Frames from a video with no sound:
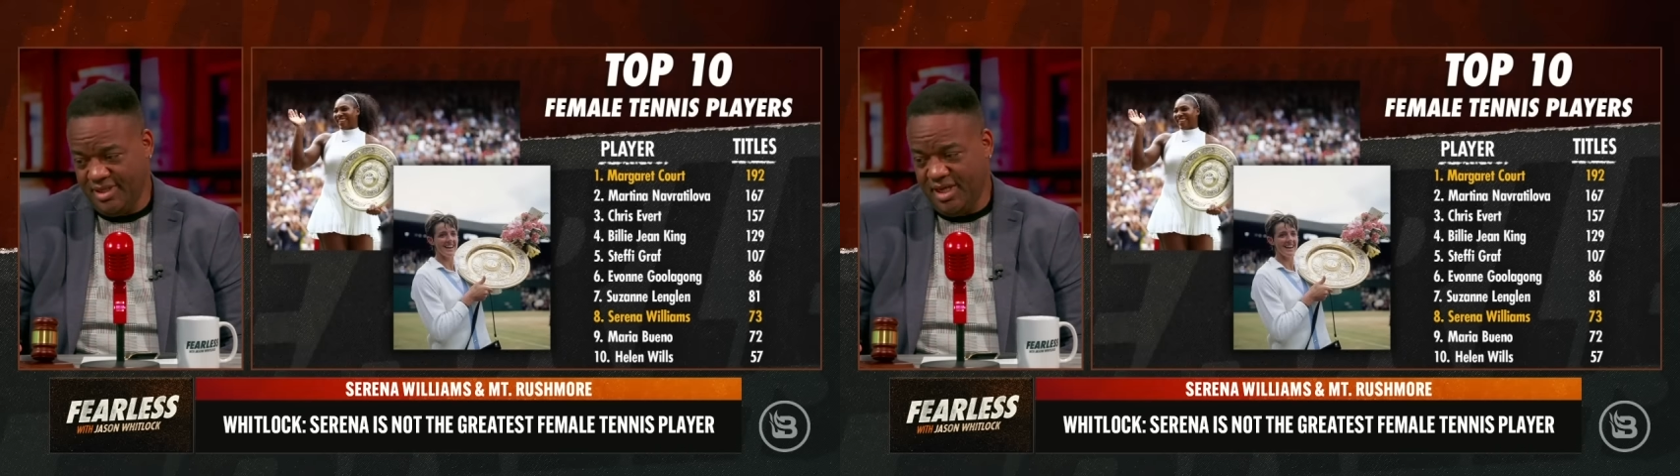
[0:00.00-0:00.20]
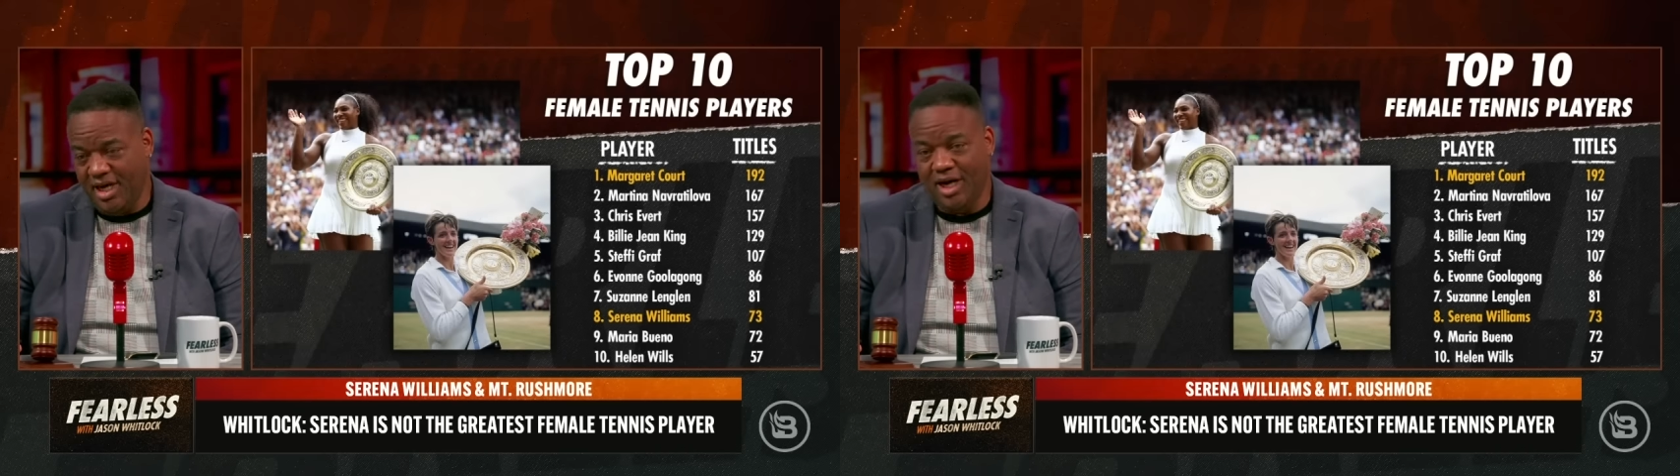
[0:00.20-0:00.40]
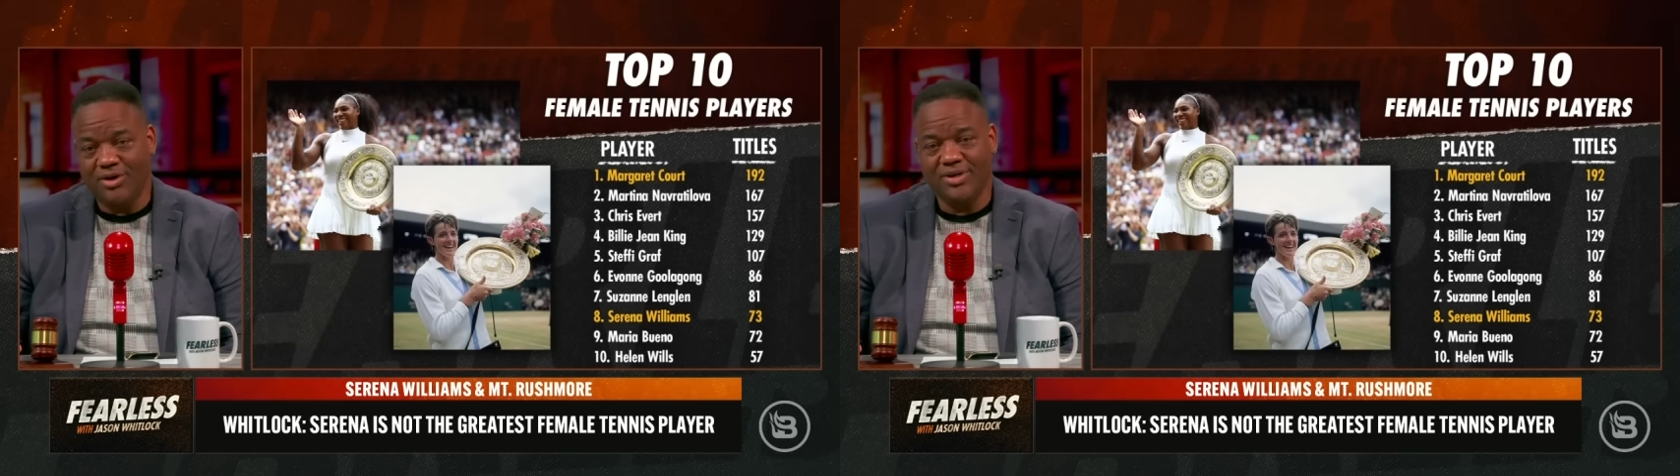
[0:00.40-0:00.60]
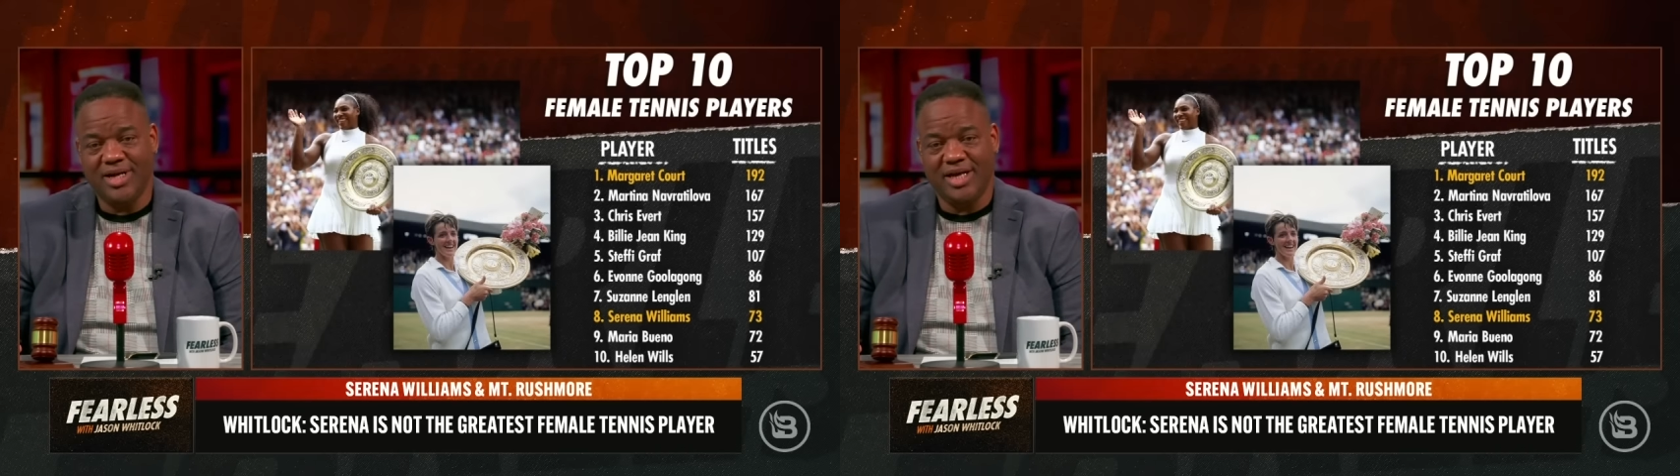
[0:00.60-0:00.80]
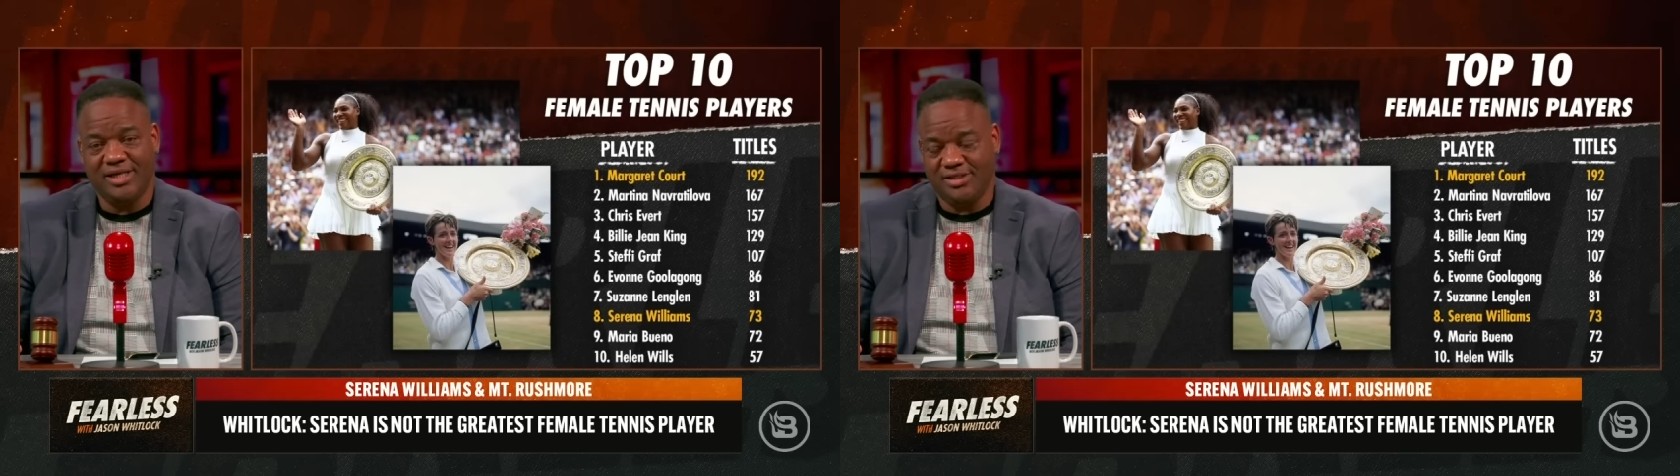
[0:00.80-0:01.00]

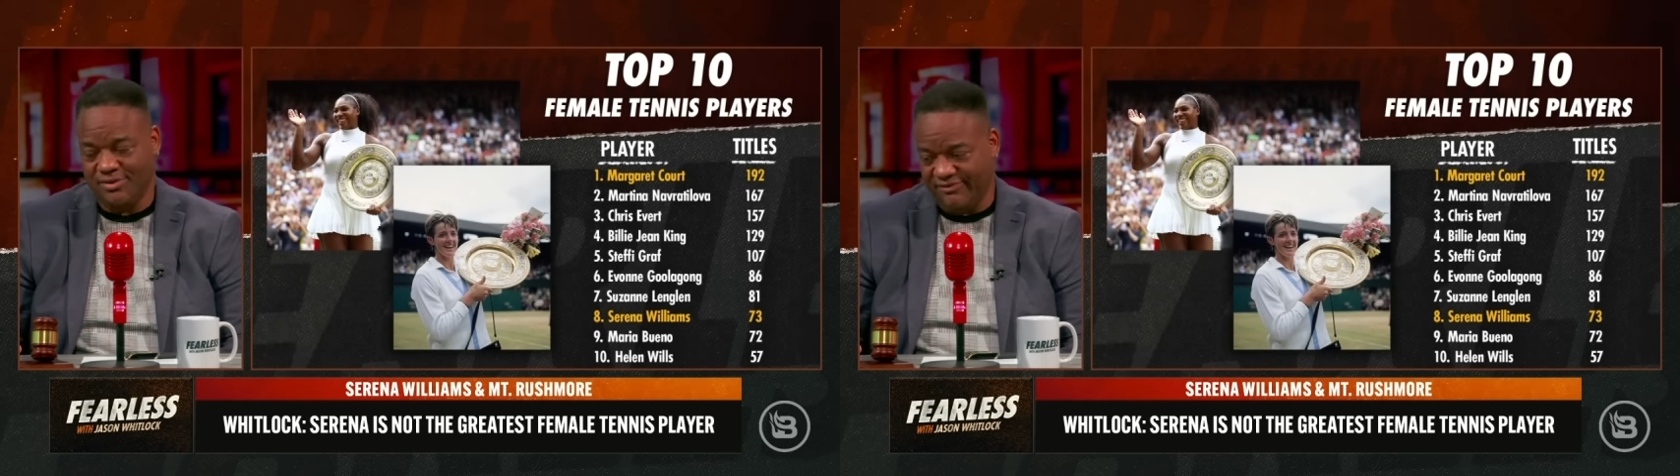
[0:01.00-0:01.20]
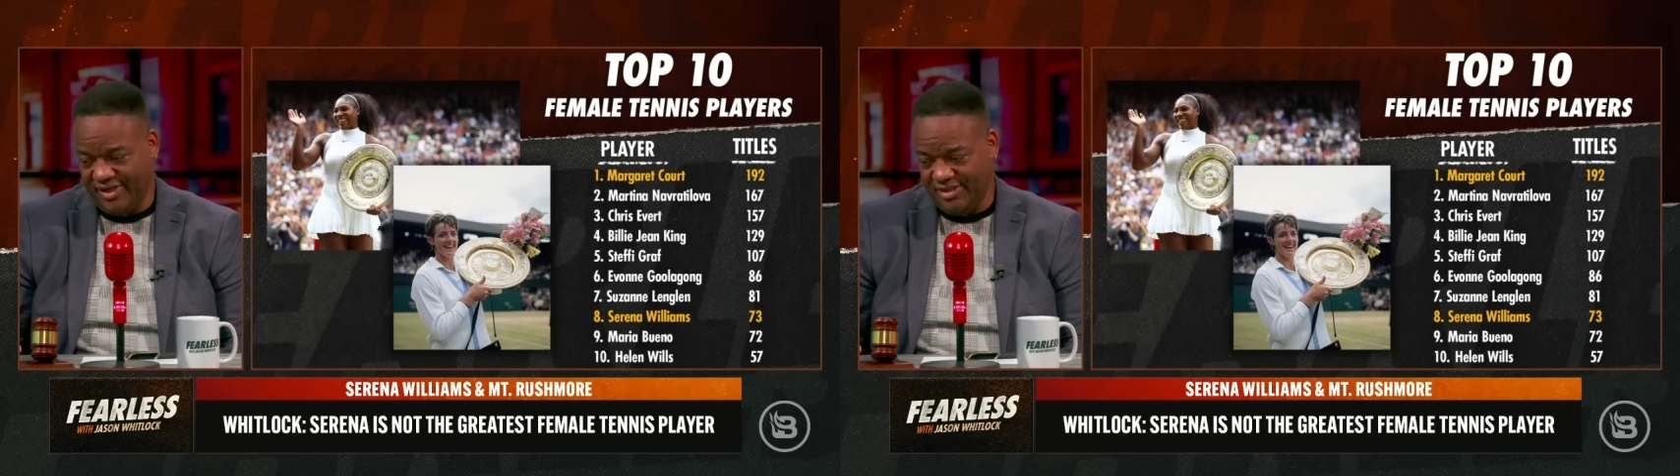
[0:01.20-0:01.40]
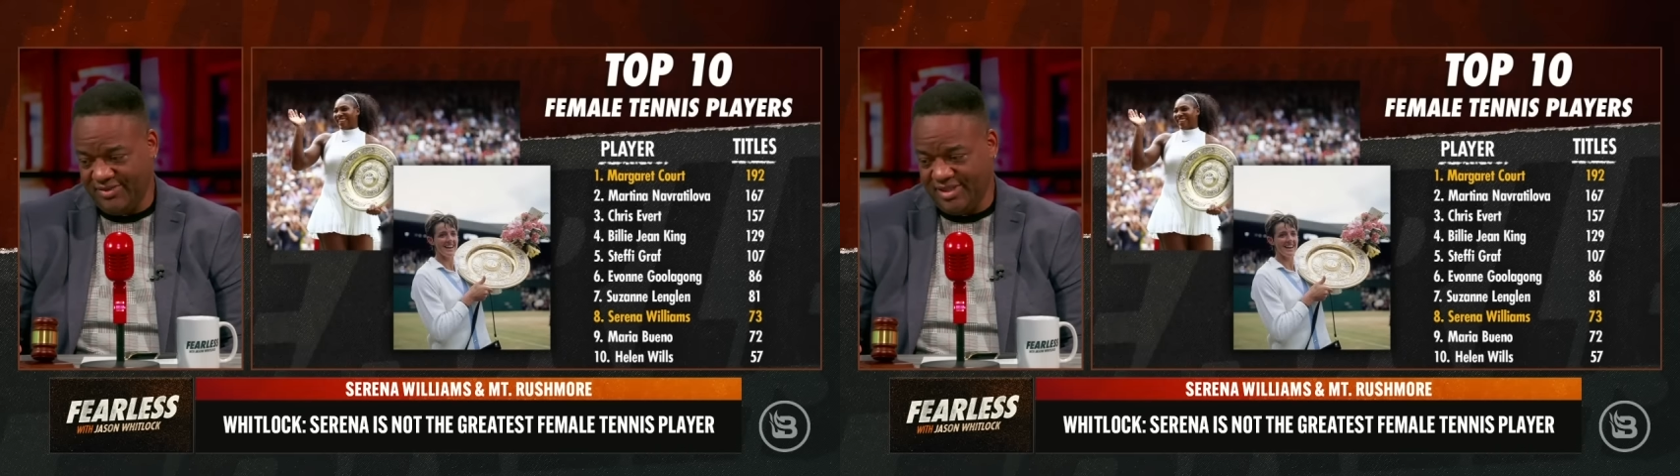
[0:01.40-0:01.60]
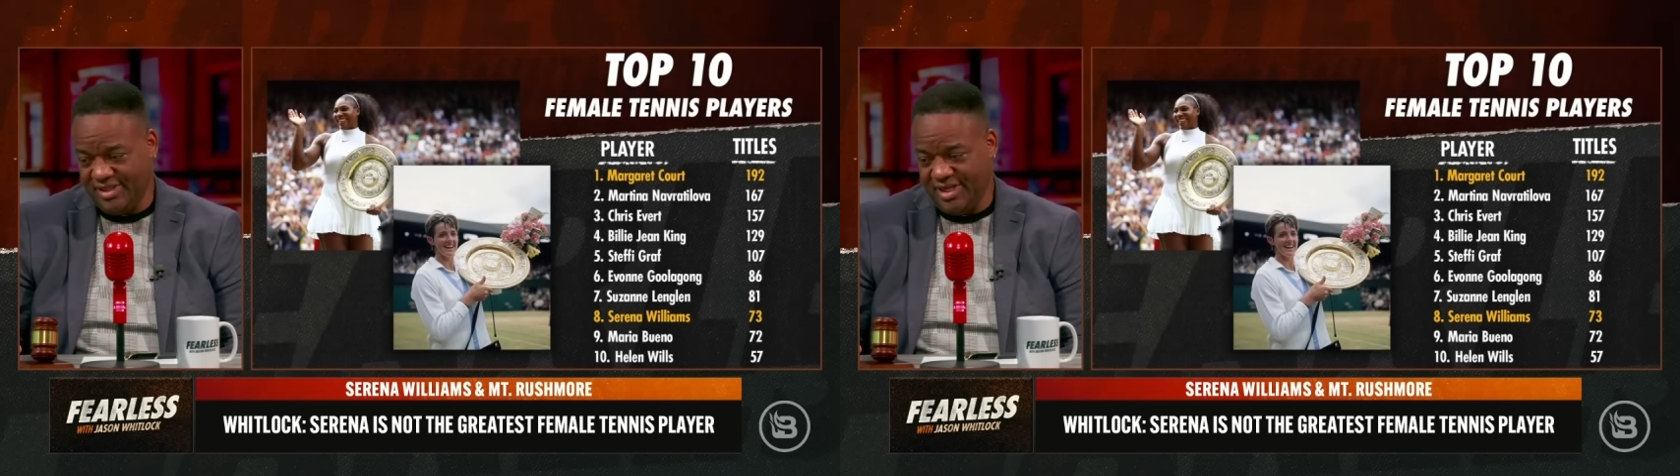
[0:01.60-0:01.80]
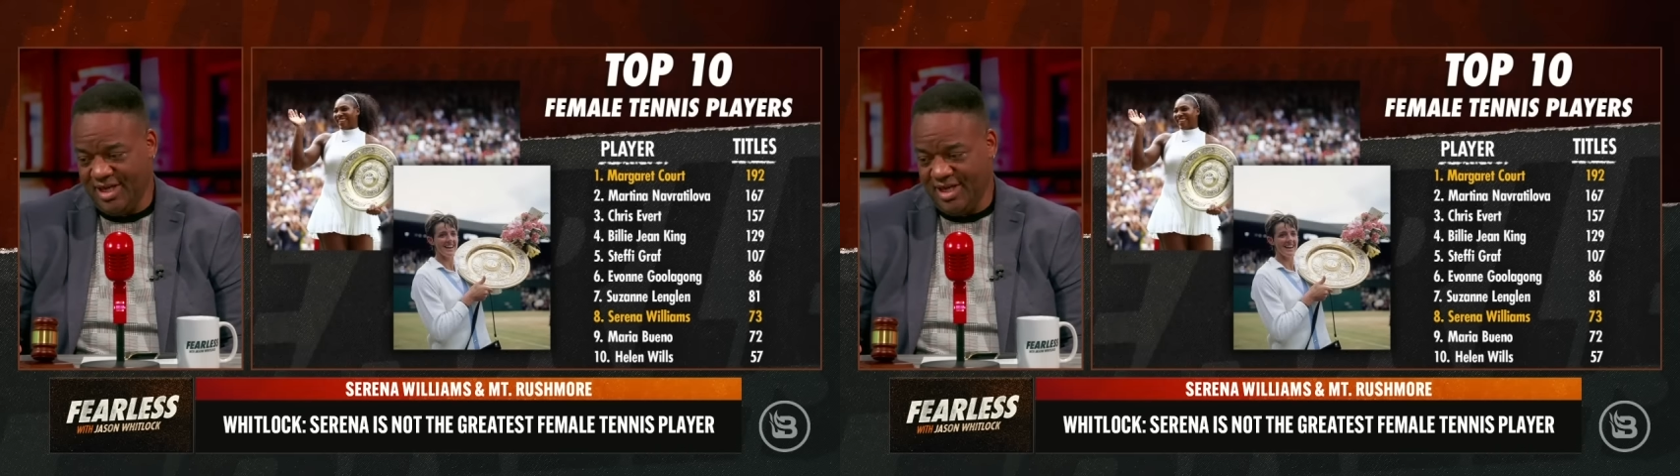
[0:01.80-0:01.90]
192 victories.